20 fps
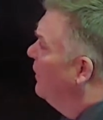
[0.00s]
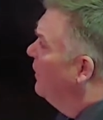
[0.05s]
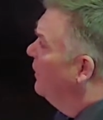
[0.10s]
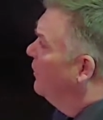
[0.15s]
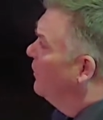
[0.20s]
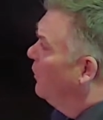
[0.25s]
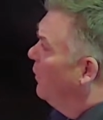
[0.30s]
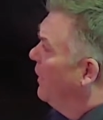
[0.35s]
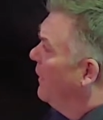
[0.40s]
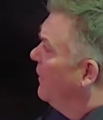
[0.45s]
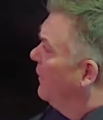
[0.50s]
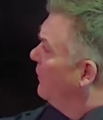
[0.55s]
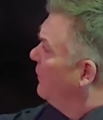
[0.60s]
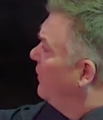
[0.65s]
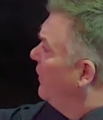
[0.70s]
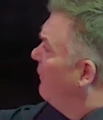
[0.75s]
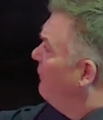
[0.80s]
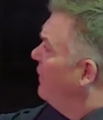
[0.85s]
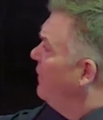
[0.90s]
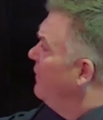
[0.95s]
So on the
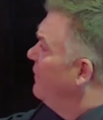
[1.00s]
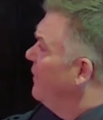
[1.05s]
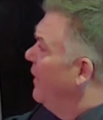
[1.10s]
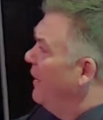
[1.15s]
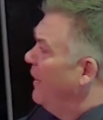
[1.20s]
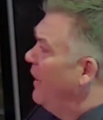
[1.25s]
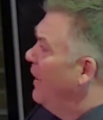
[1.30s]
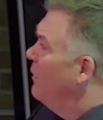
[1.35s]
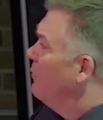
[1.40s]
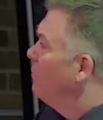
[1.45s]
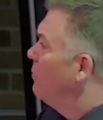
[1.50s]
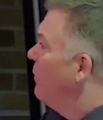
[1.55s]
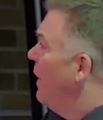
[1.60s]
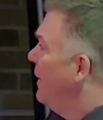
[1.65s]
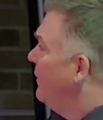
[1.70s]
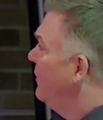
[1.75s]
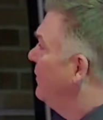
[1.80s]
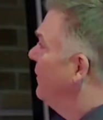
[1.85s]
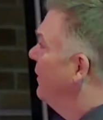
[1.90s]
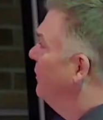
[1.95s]
seventh day, he
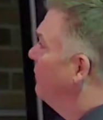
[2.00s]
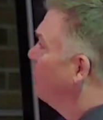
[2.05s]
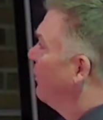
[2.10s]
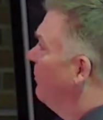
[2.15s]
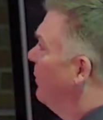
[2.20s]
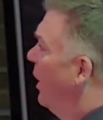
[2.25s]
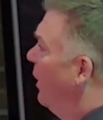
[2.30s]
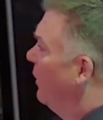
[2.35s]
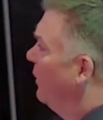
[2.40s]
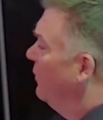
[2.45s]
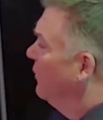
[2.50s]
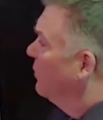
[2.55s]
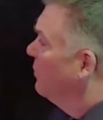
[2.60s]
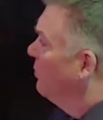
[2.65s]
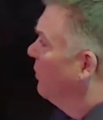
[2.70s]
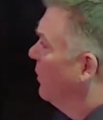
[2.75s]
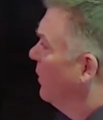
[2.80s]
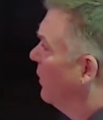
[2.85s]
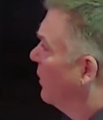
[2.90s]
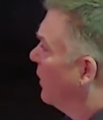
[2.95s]
rested from all his
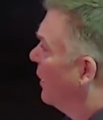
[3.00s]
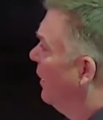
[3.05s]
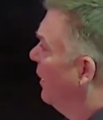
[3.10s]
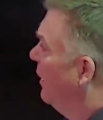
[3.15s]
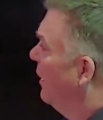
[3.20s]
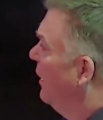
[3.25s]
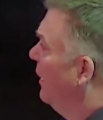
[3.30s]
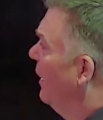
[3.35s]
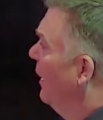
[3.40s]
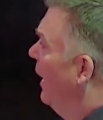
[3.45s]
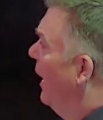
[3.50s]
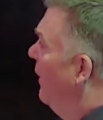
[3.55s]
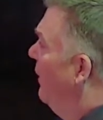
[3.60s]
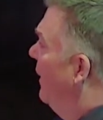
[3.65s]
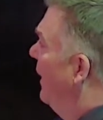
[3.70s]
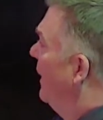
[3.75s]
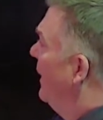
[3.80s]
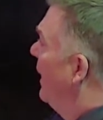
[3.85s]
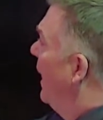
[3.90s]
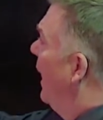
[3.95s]
work. And
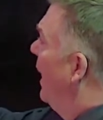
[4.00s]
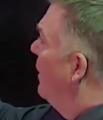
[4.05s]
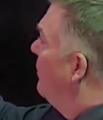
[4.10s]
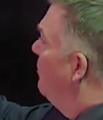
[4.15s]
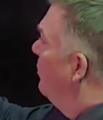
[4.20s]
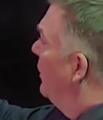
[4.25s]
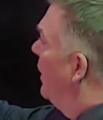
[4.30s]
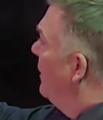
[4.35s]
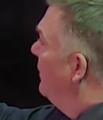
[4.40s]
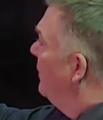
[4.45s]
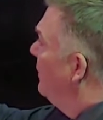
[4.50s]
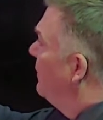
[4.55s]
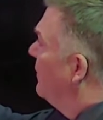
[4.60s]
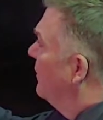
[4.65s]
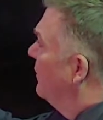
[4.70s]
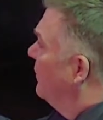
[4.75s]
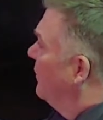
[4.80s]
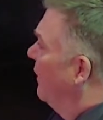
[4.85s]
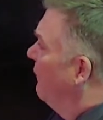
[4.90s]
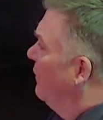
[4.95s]
then God blessed the
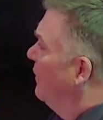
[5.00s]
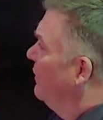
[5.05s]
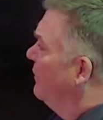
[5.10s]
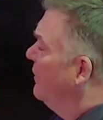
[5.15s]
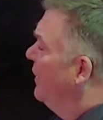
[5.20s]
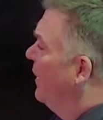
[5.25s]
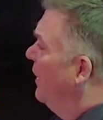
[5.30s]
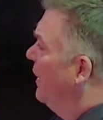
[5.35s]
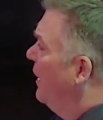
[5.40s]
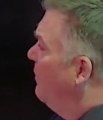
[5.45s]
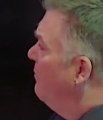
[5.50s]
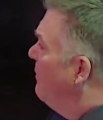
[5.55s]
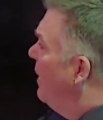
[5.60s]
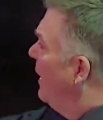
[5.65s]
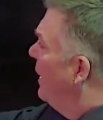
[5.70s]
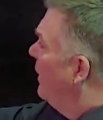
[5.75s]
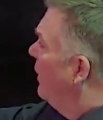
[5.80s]
seventh day. He made